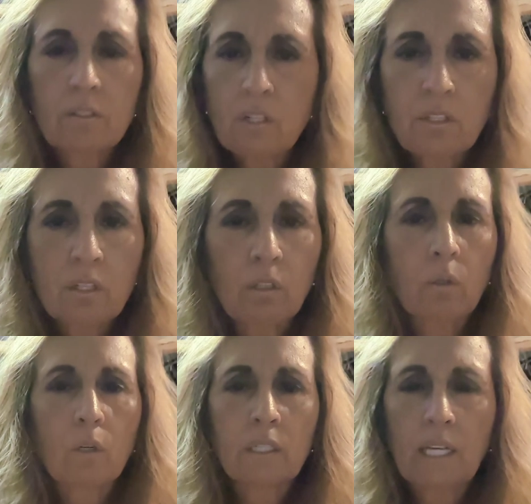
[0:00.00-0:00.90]
Just the
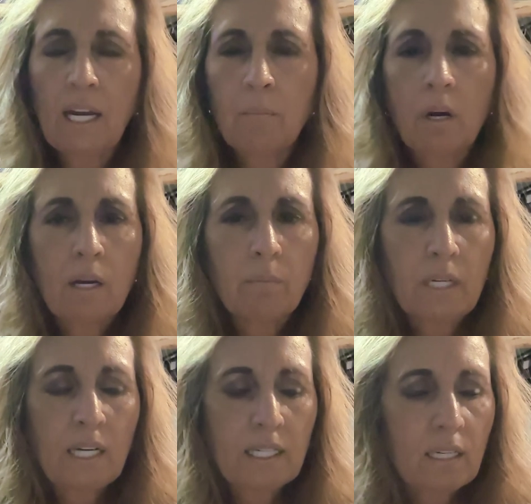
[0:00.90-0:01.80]
Lord came on
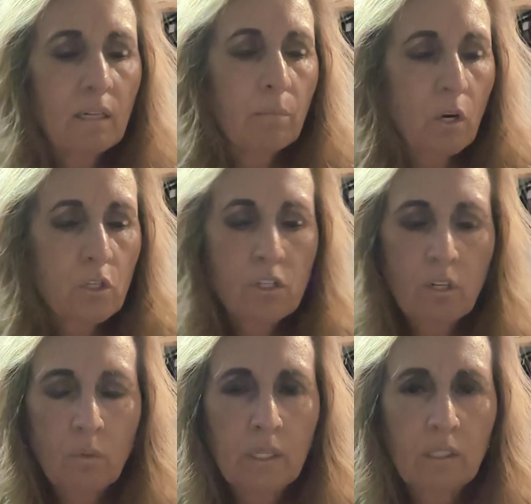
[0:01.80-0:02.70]
me, and I get
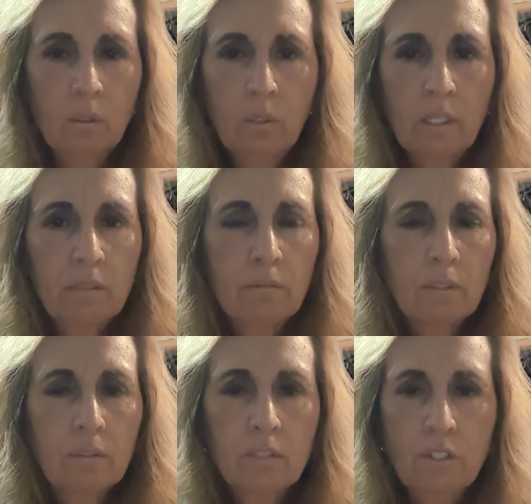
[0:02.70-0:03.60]
emotional when the Lord
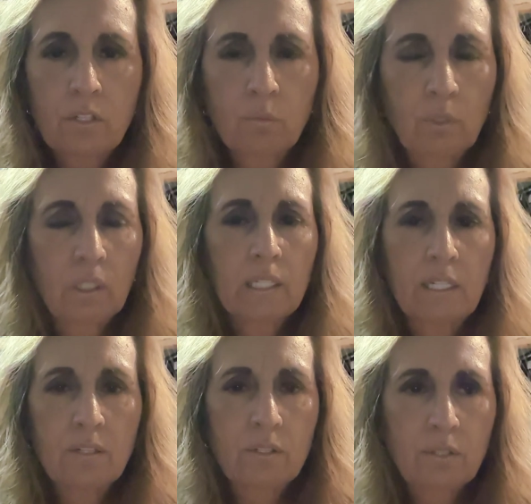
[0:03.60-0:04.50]
just
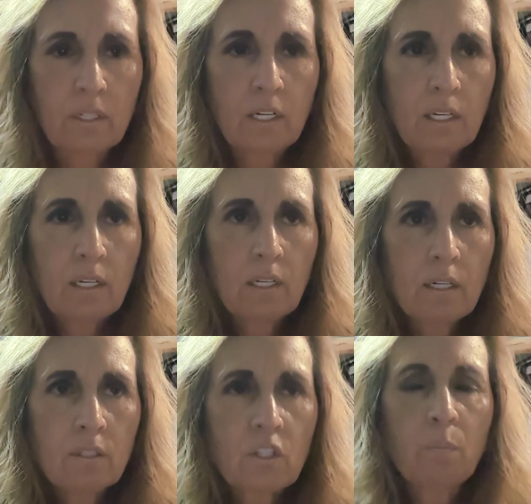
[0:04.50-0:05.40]
really is
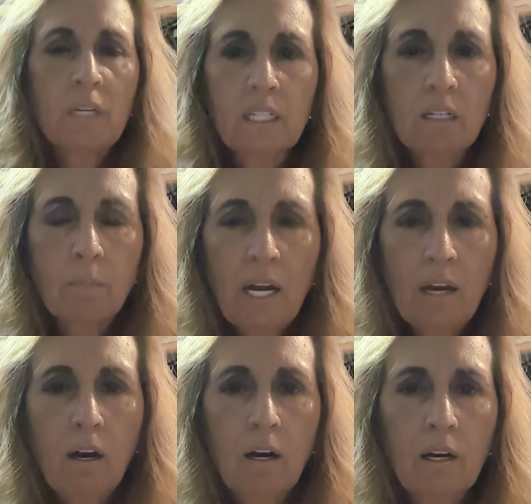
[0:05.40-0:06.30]
speaking to my
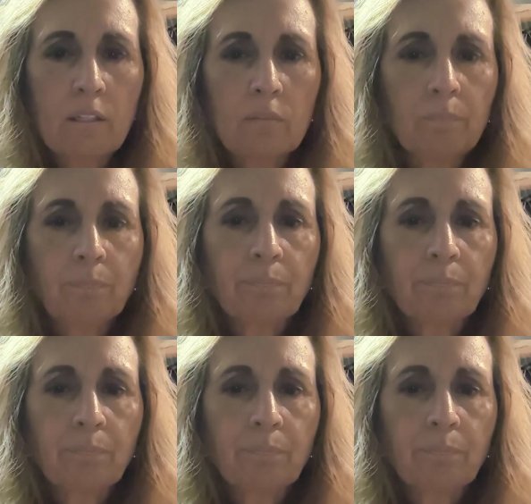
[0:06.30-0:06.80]
heart.